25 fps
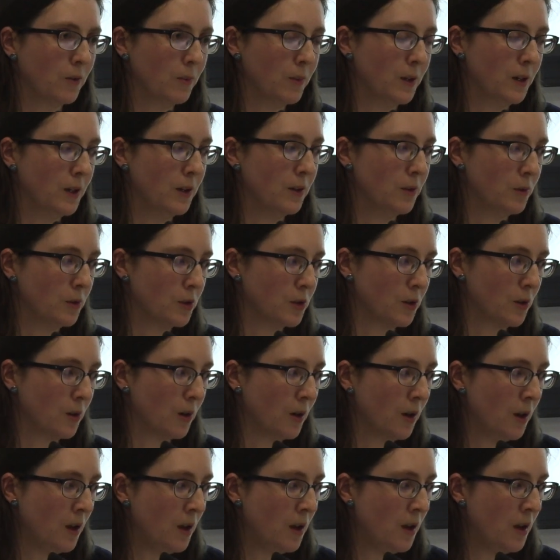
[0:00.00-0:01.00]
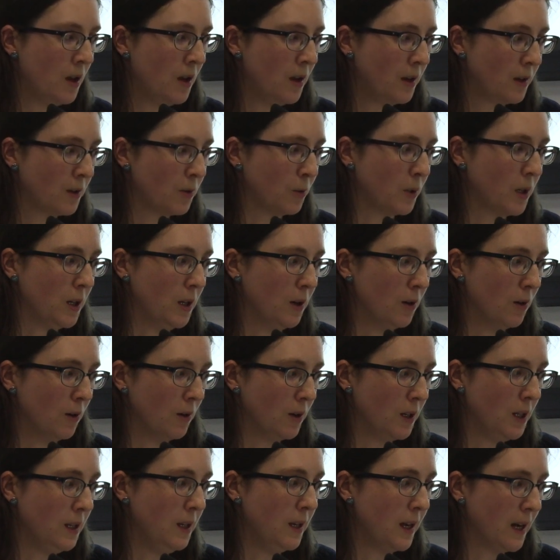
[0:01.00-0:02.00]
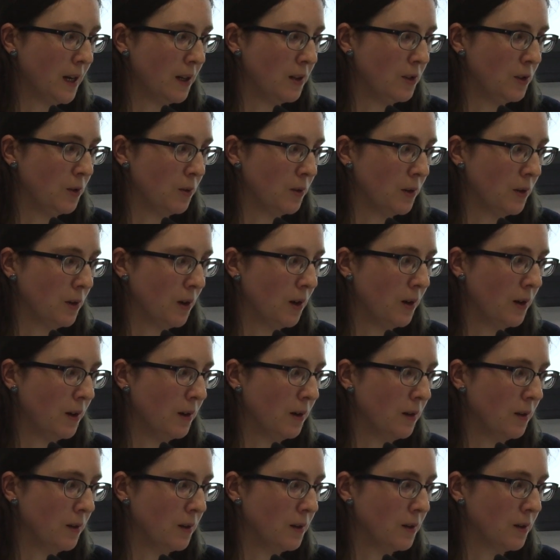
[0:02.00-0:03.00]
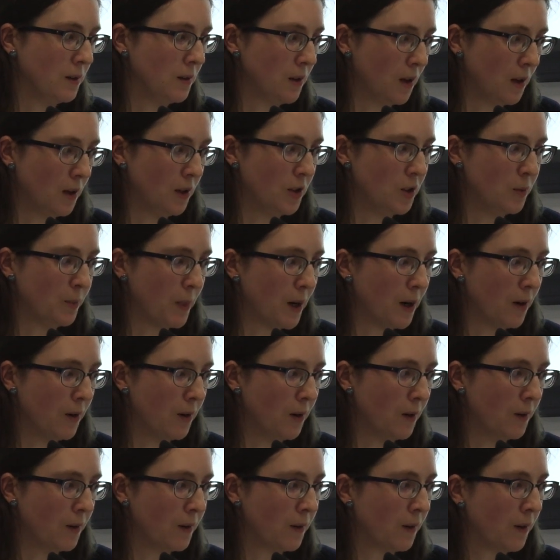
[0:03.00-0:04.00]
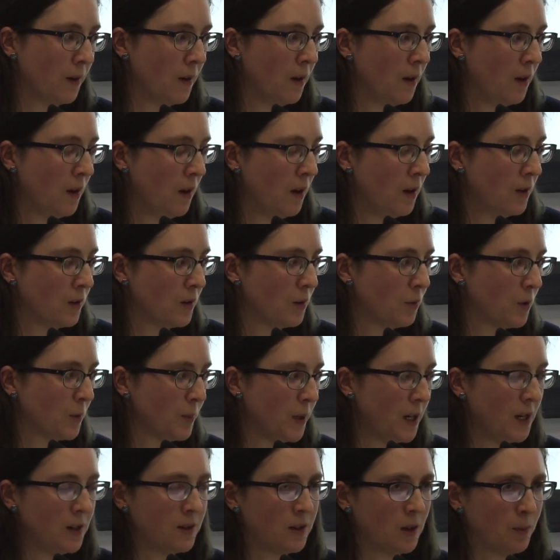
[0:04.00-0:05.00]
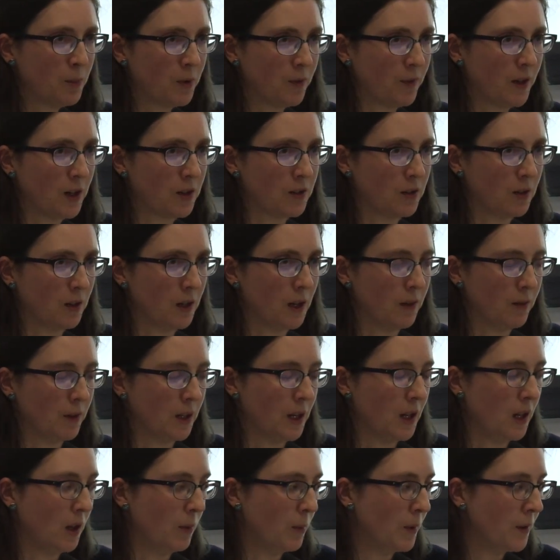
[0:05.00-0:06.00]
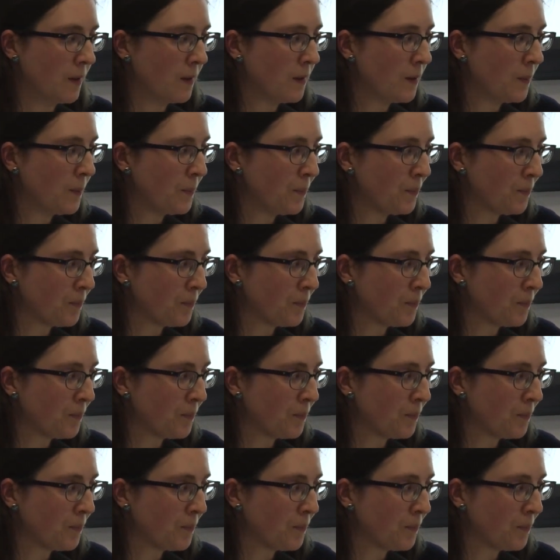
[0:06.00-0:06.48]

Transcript: from the literature, so key attitude and knowledge barriers. So there was patient and professional level elements.